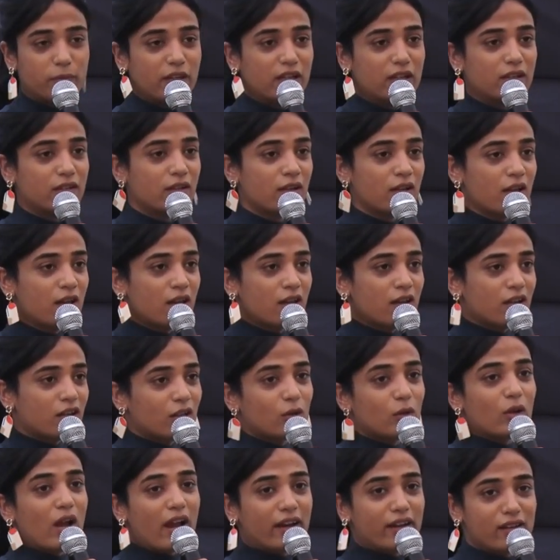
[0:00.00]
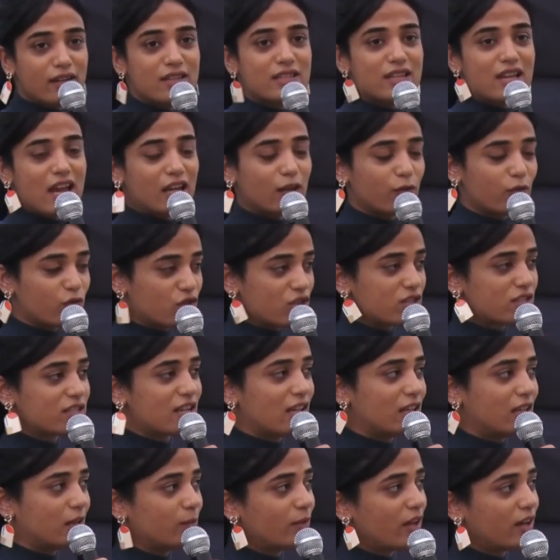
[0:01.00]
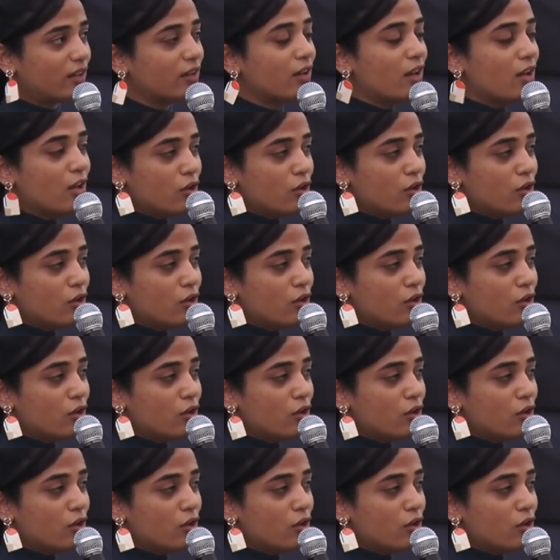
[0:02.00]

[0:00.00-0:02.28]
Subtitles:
you'll understand if you just tell them that,